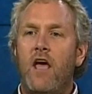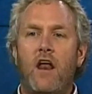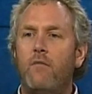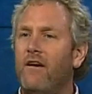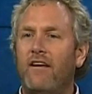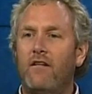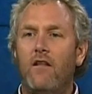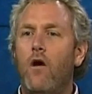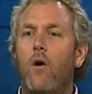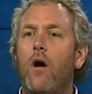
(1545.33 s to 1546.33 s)
And I'm like,
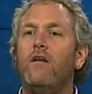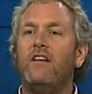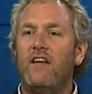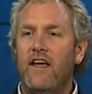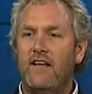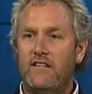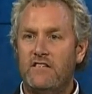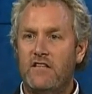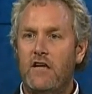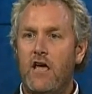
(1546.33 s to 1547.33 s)
no, I'm going to take
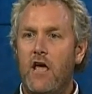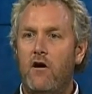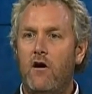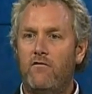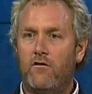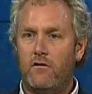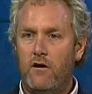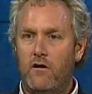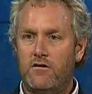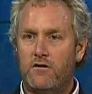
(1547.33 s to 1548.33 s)
this thing head on for
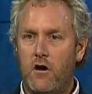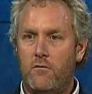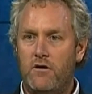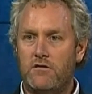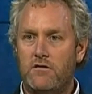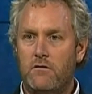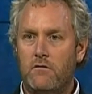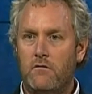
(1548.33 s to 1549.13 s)
Clarence Thomas.